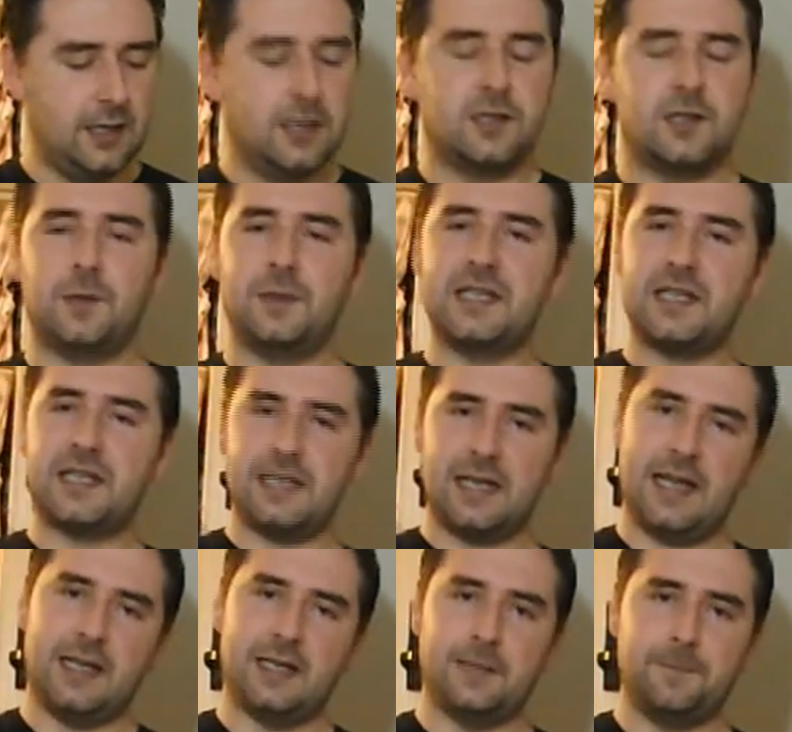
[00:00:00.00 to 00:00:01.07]
So
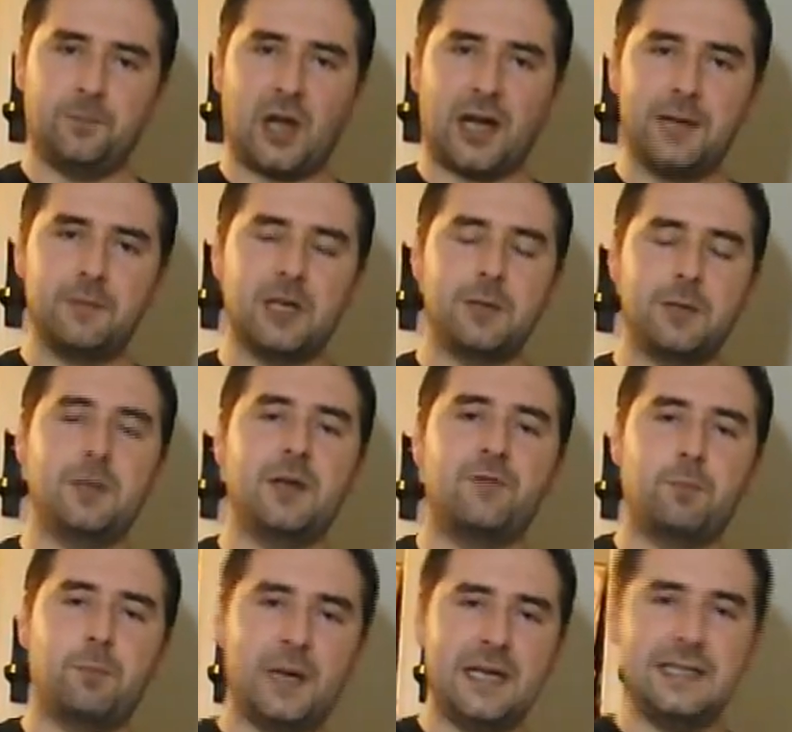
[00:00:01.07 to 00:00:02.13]
instead, I'm going to be
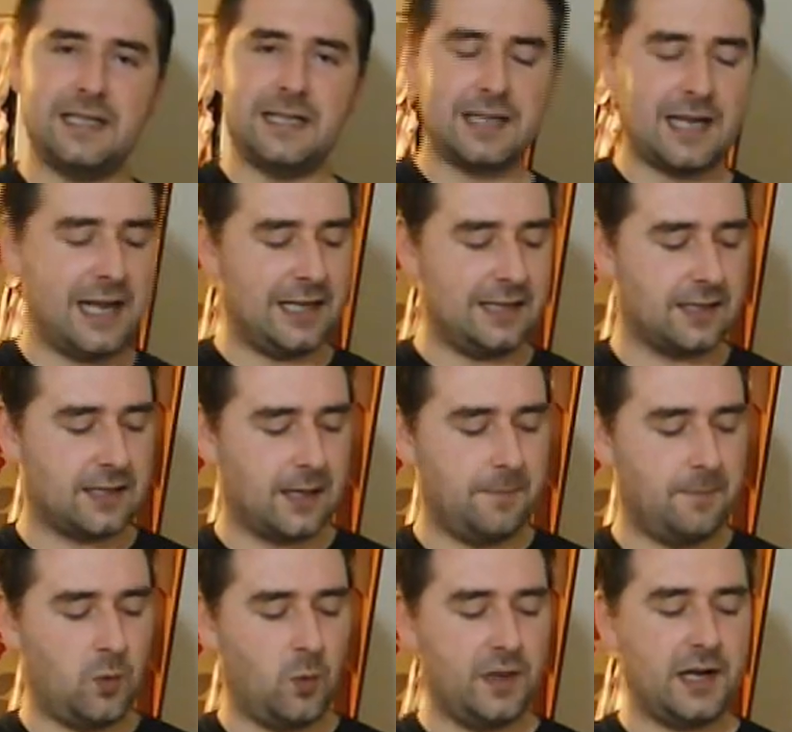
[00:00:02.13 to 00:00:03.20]
replacing that enzyme
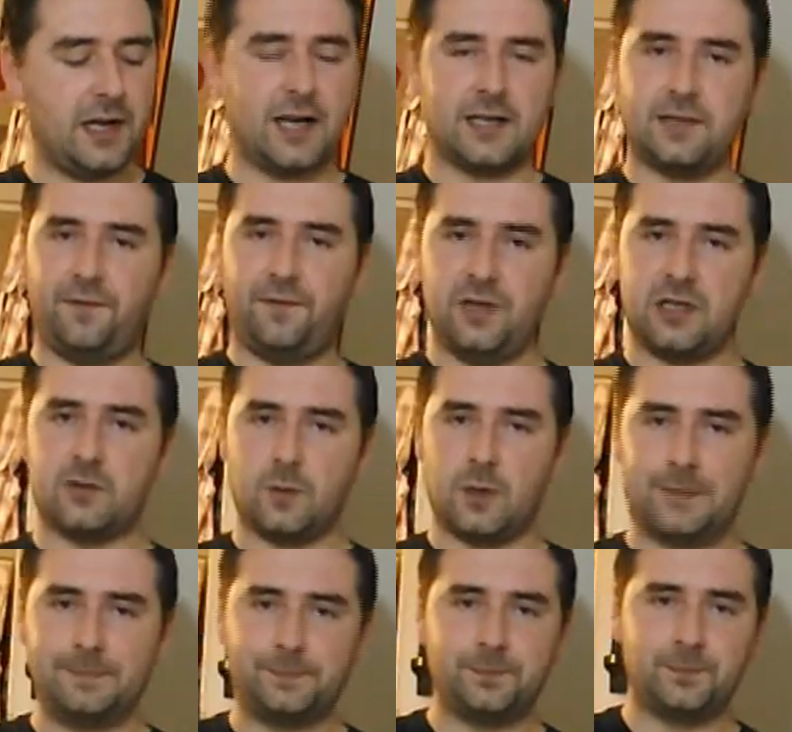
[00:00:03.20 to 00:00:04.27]
with an artificial
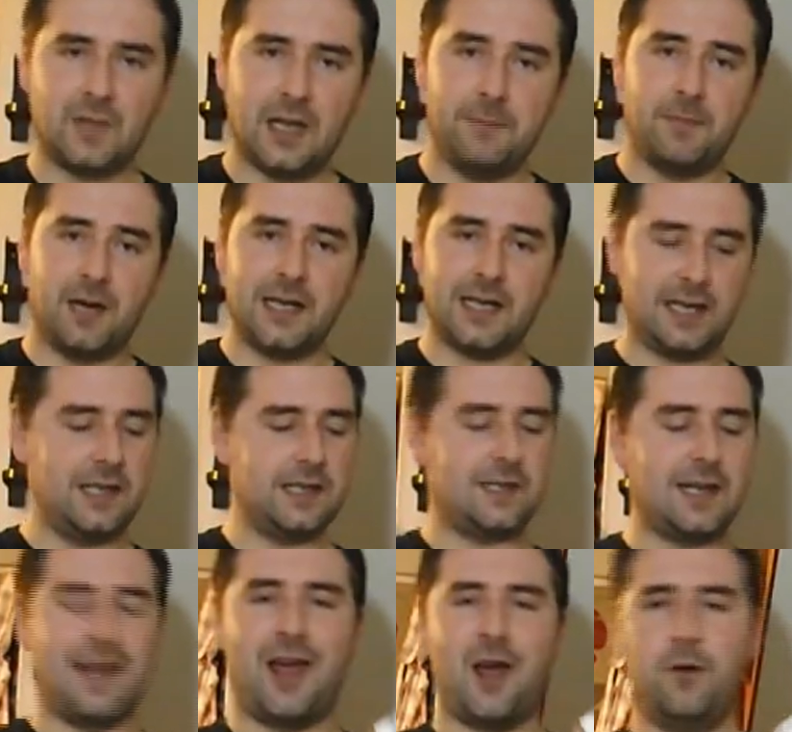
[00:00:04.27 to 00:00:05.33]
one. In my case,
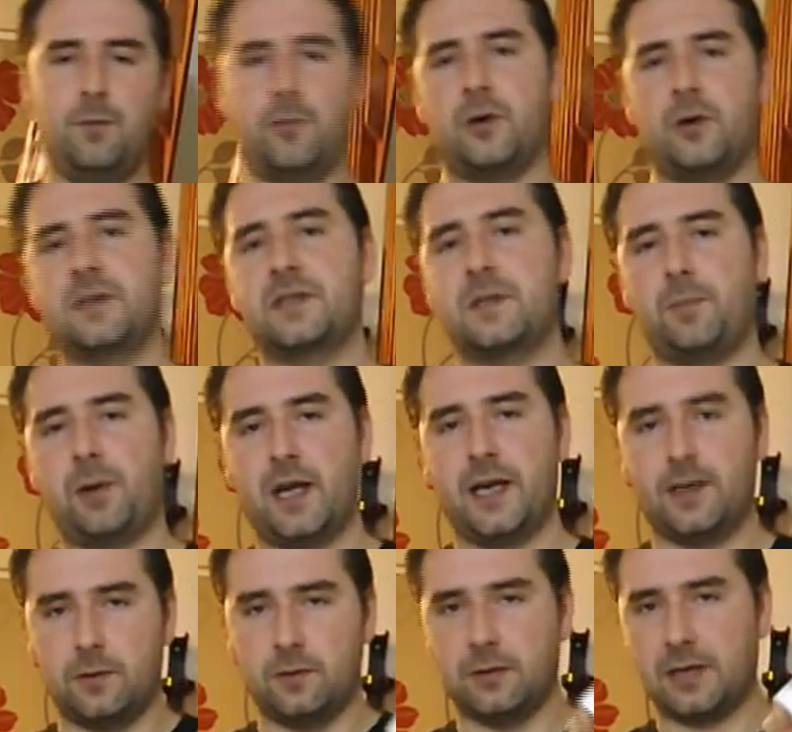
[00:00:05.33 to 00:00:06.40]
a homebrewing supply
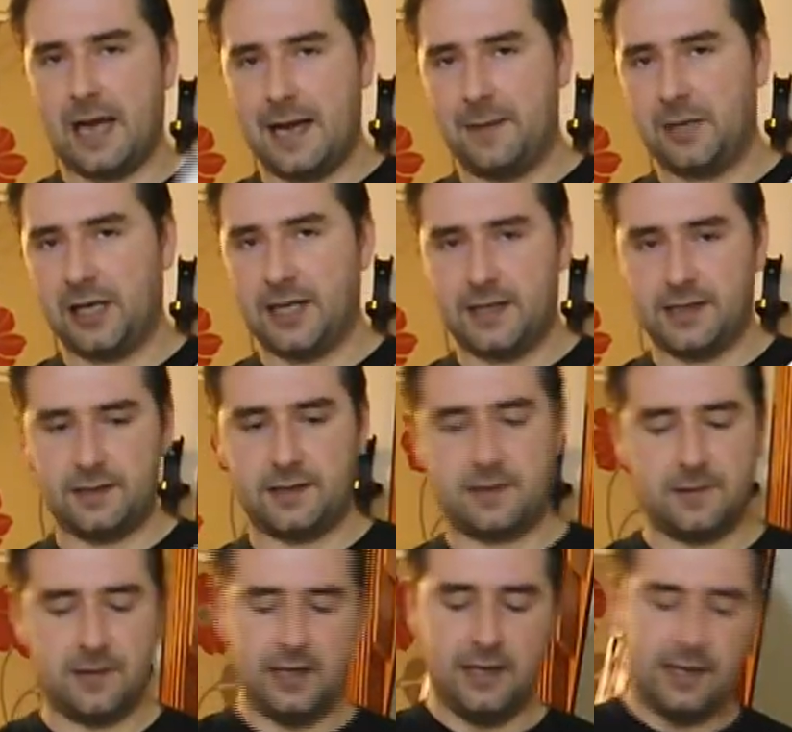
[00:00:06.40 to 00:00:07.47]
called amylase.